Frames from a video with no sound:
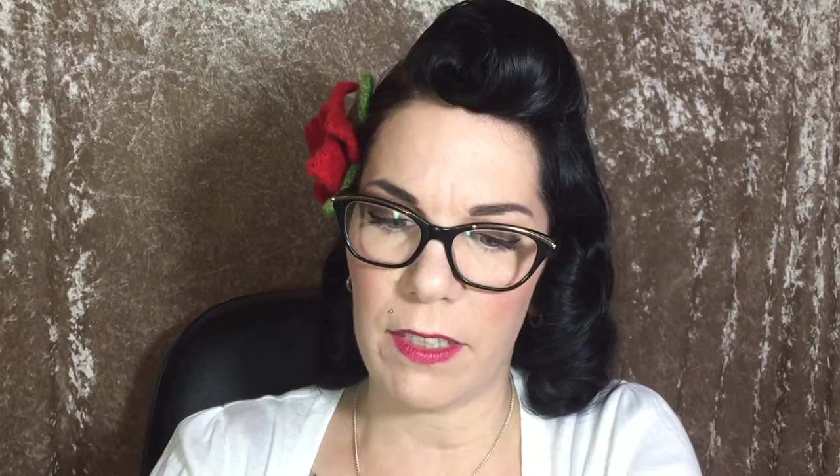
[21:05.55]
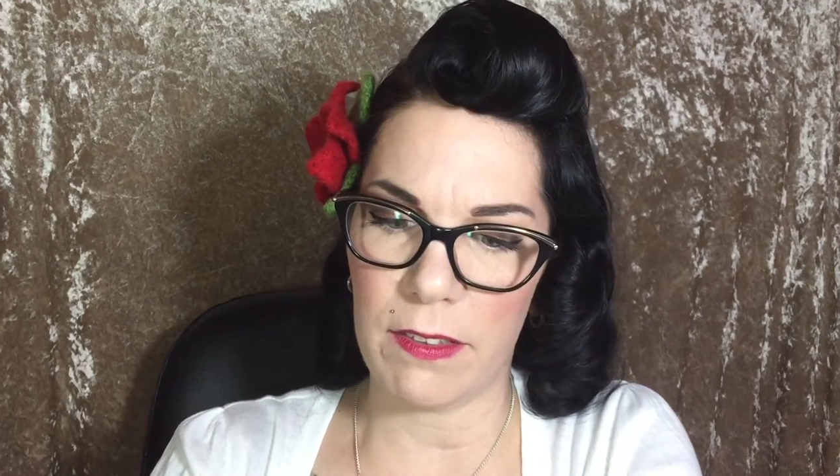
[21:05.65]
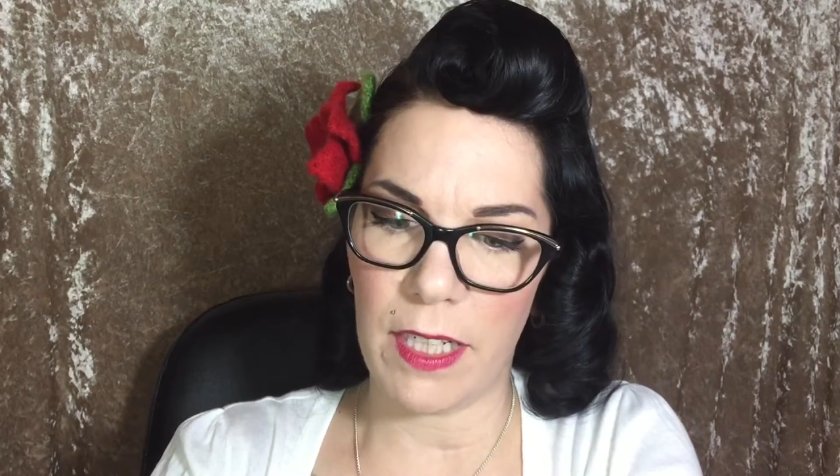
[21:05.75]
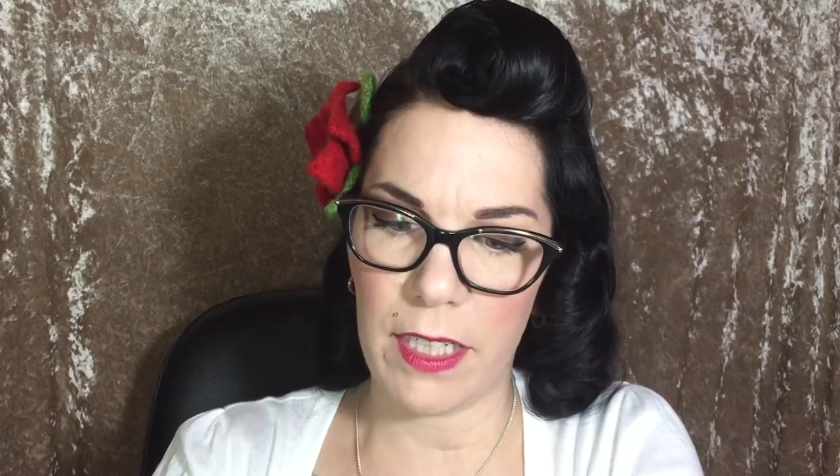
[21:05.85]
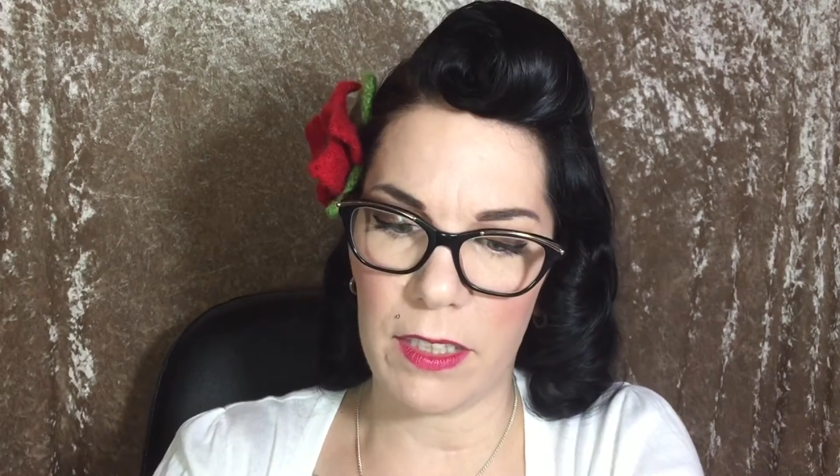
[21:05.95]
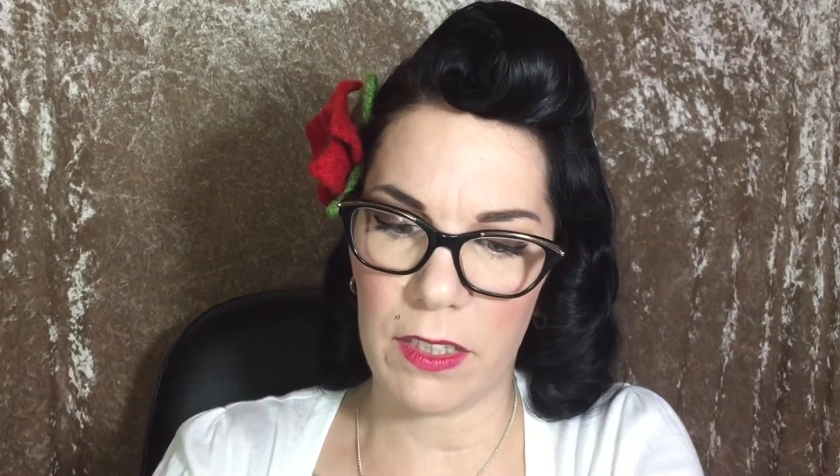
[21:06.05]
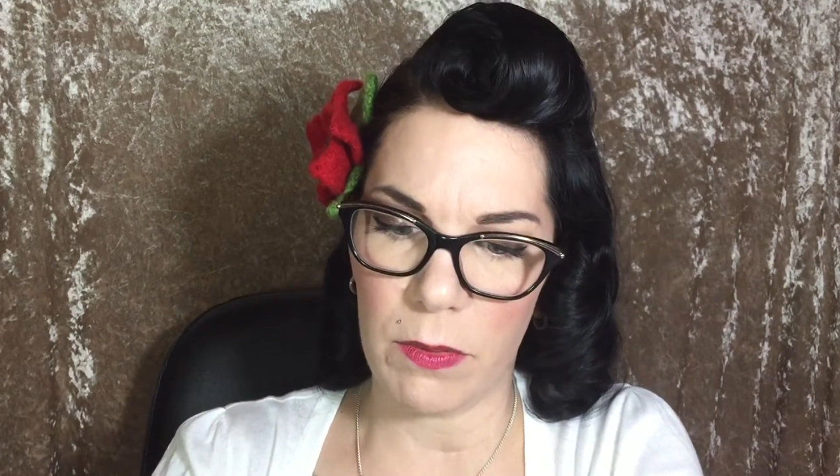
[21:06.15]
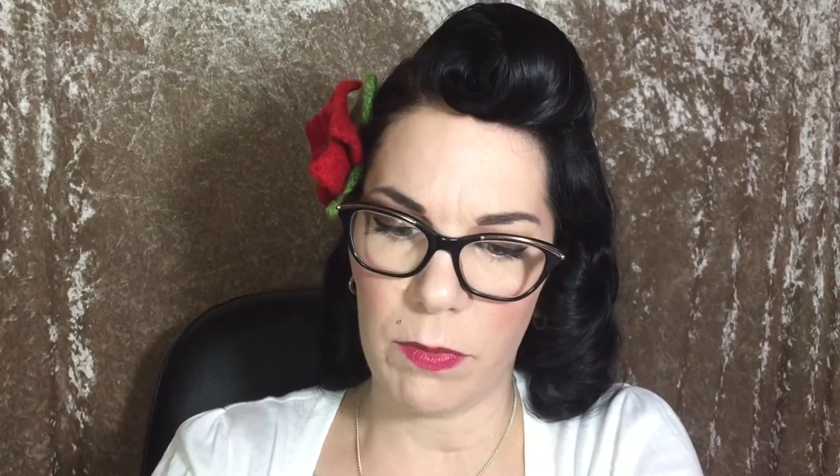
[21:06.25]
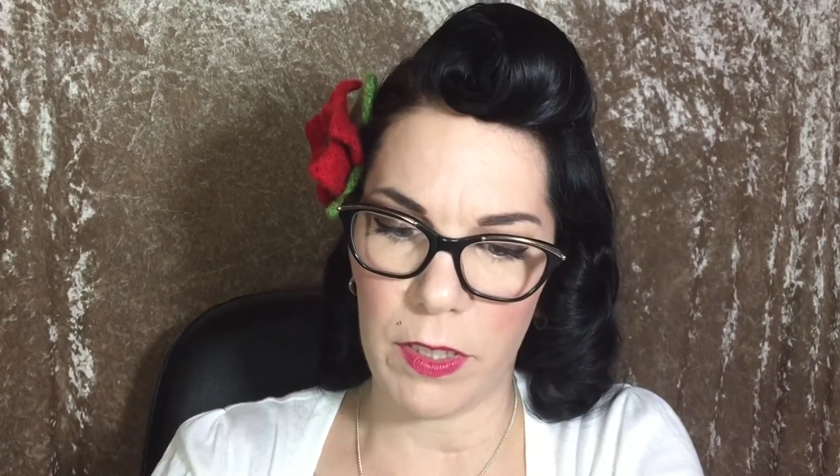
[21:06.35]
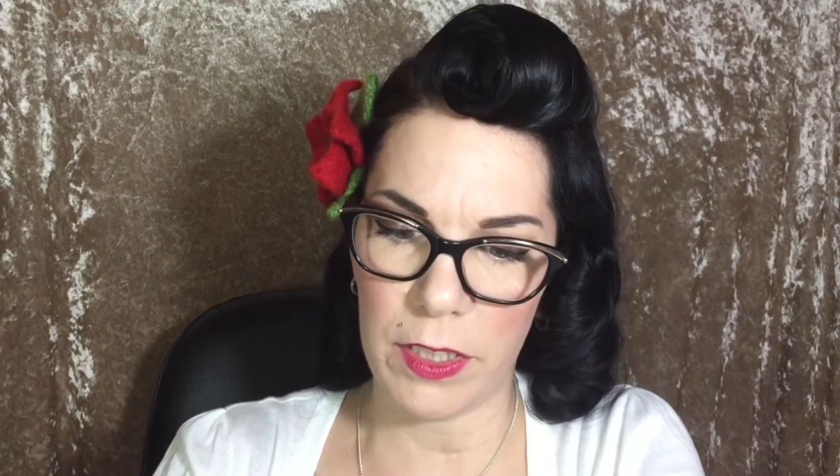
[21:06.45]
a second
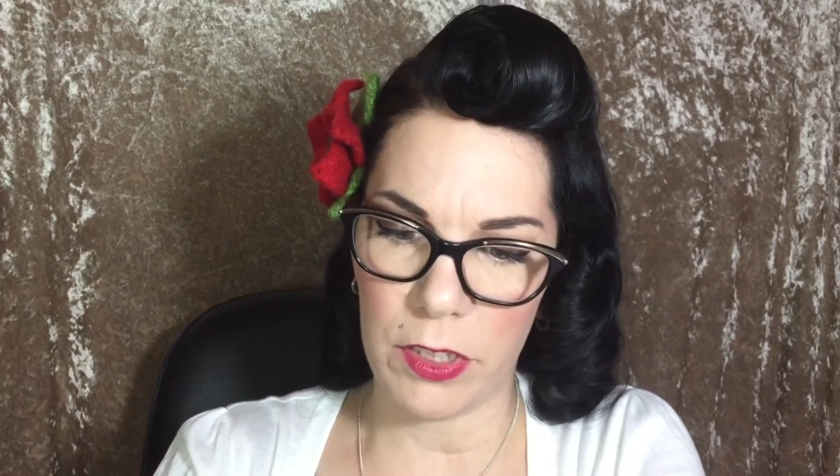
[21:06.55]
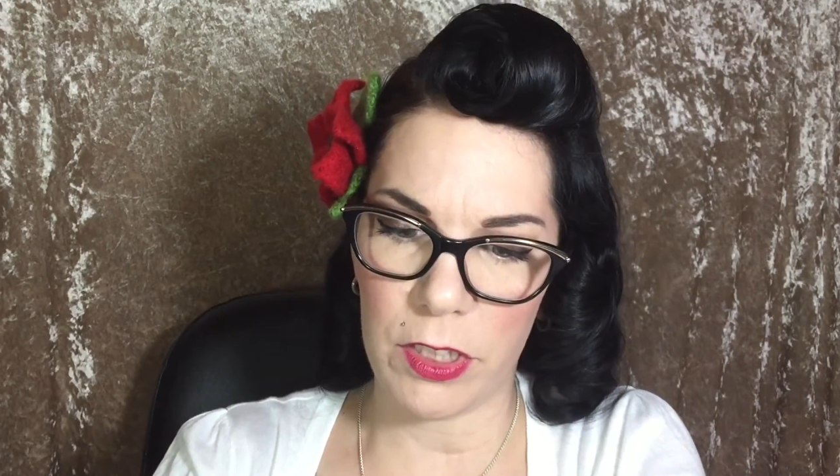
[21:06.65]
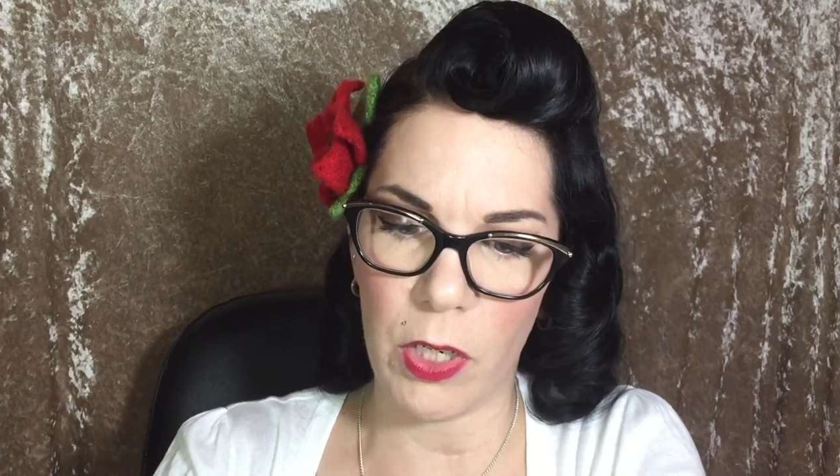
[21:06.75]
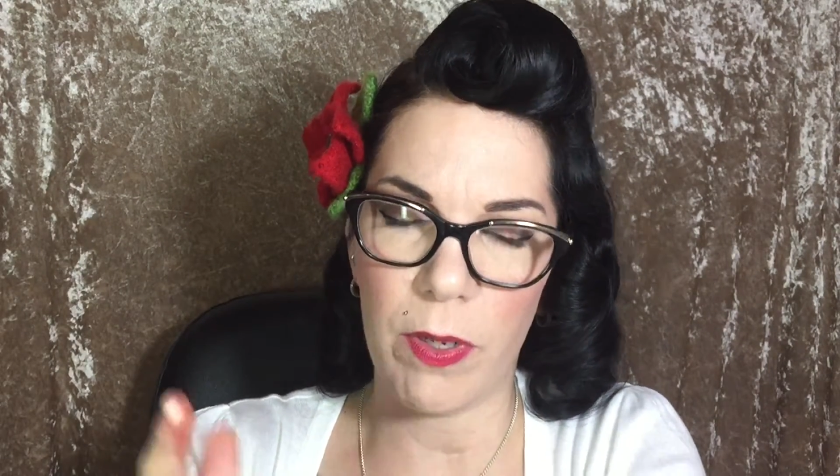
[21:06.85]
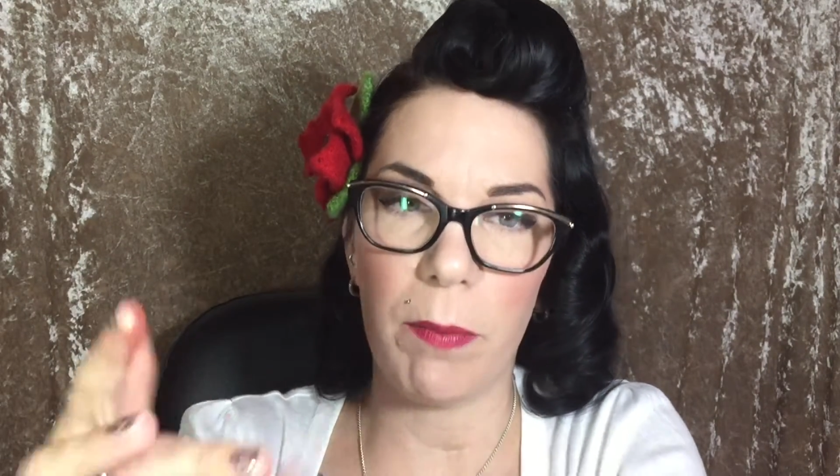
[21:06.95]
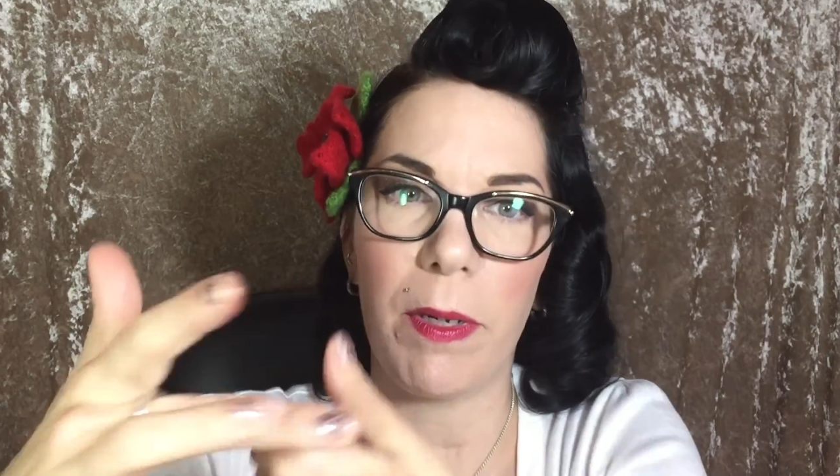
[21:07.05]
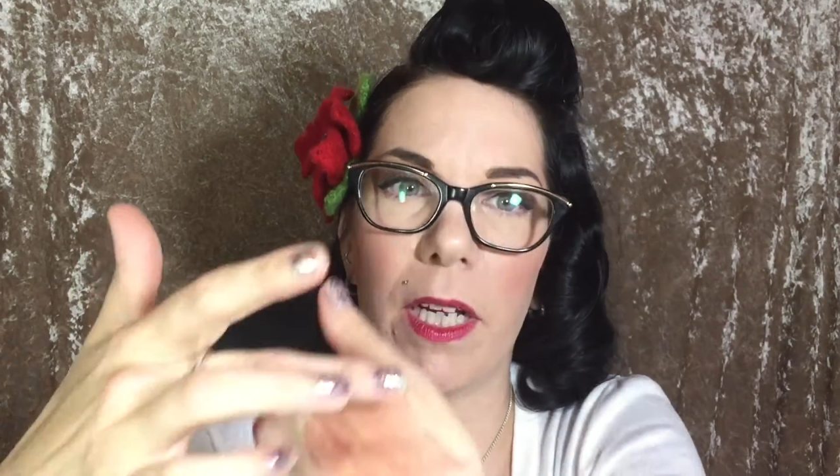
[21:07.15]
to really show it,